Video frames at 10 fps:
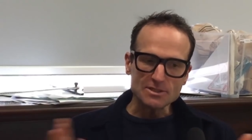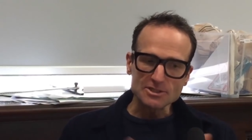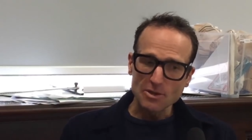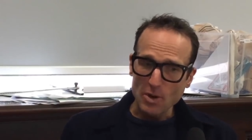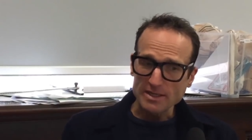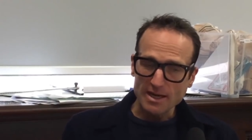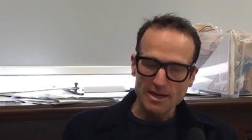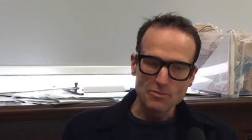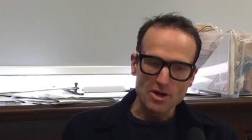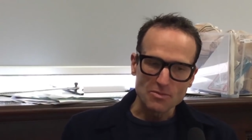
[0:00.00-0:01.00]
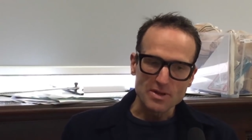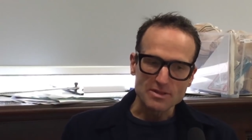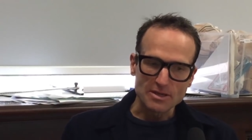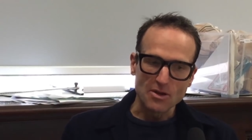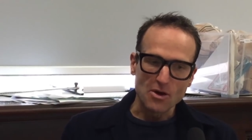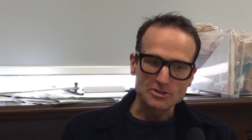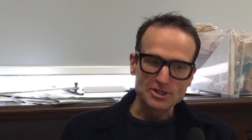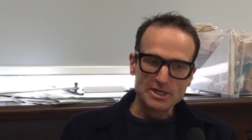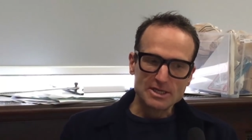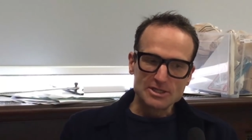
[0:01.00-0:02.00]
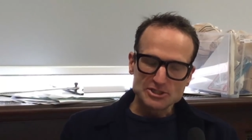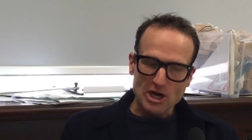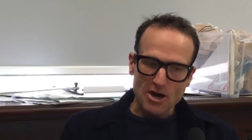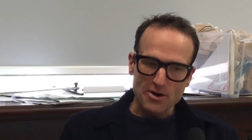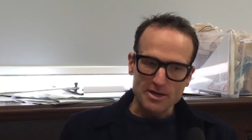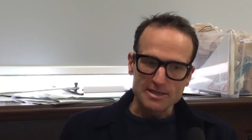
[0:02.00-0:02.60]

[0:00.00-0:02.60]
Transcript: So one guy I work with a lot Tara